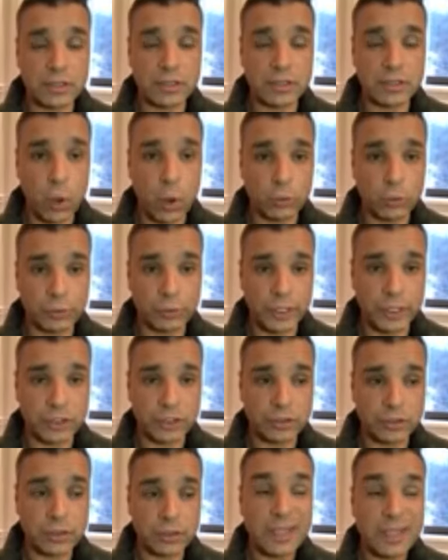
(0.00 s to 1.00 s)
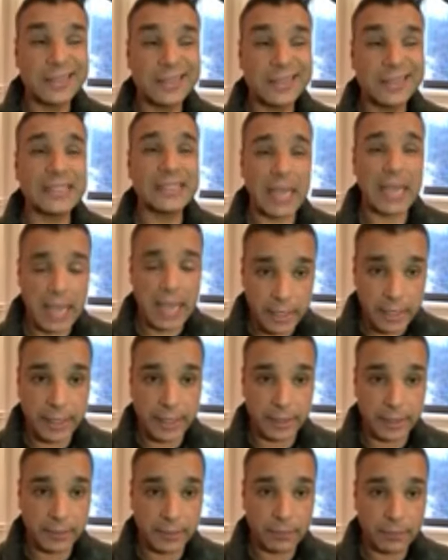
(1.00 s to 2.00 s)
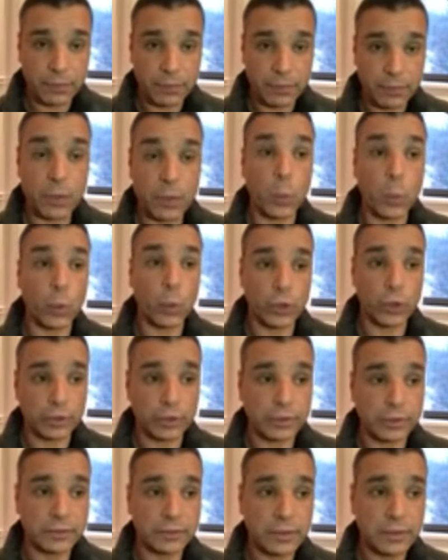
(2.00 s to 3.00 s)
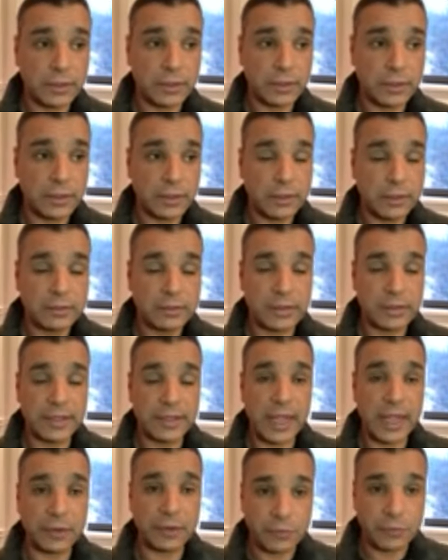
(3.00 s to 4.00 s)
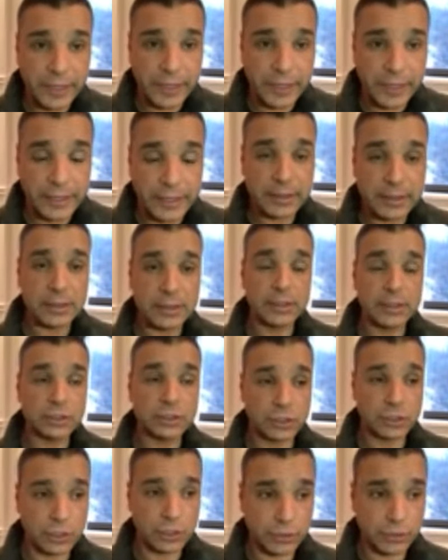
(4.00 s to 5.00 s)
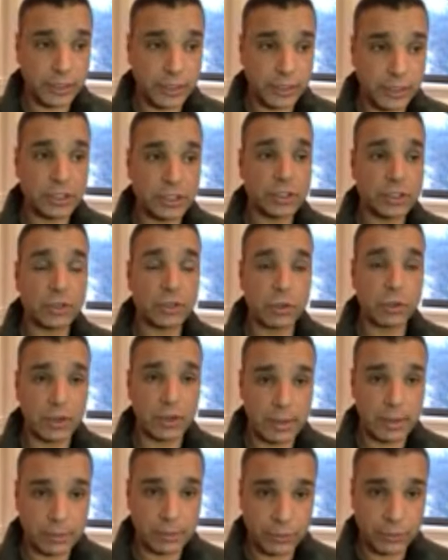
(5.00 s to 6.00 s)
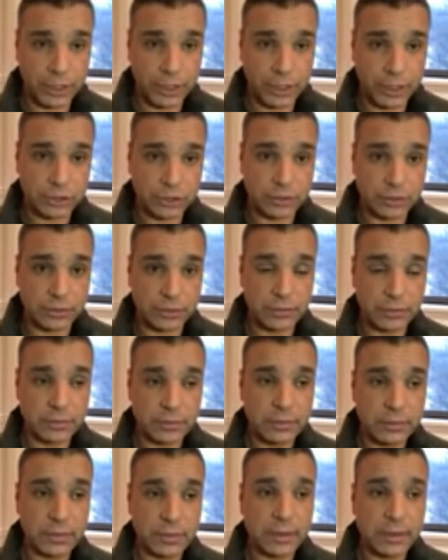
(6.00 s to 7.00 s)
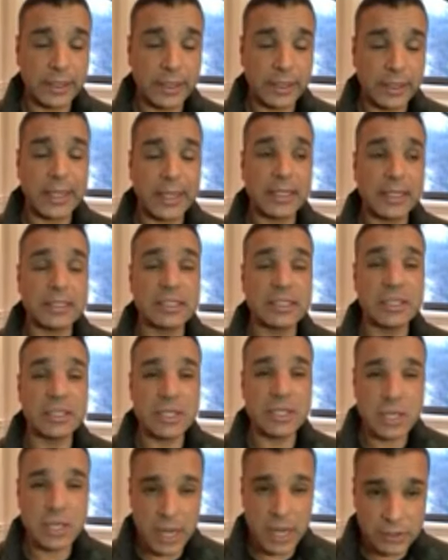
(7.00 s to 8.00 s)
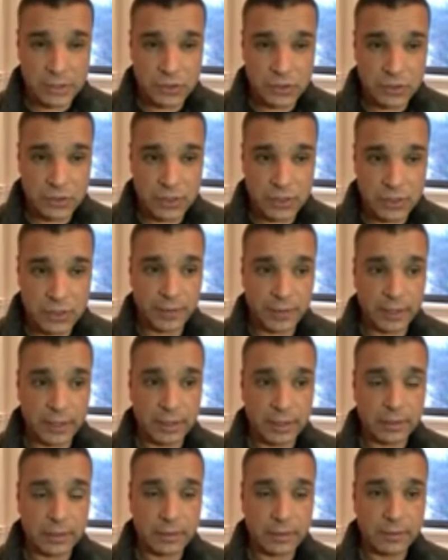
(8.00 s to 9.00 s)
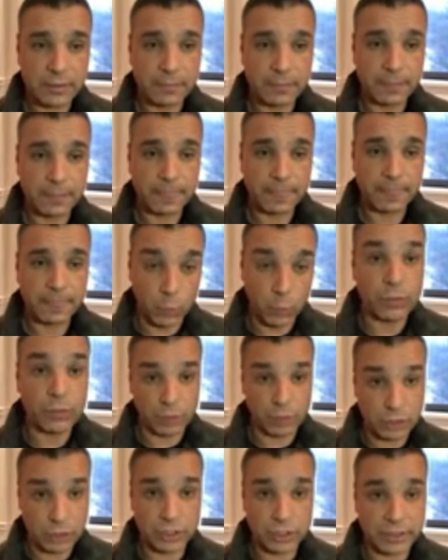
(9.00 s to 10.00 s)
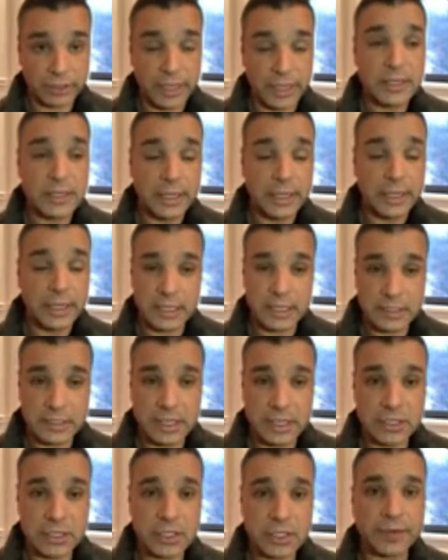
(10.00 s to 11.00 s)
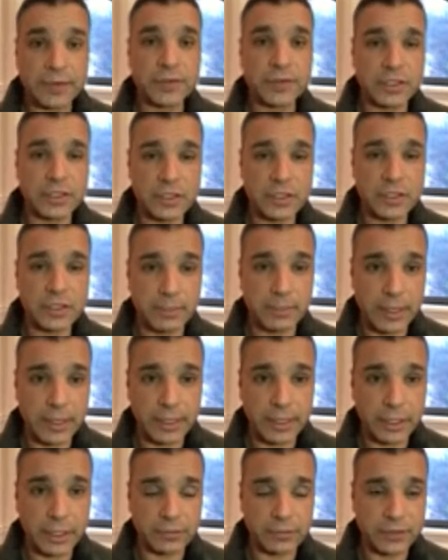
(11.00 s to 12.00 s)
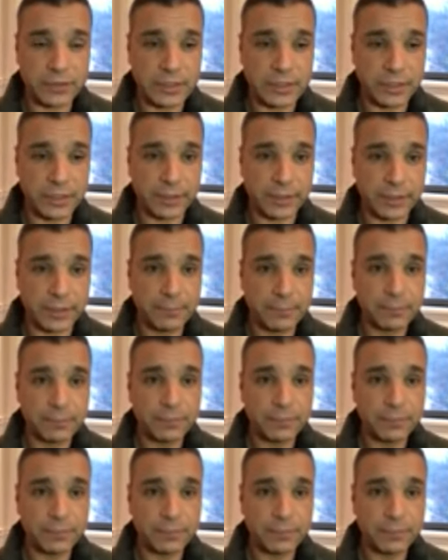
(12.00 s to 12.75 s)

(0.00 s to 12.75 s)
in the whole region, telling the world that the Iranian Turkish collaboration is necessary with Russia, yeah, is necessary for the stability of Syria,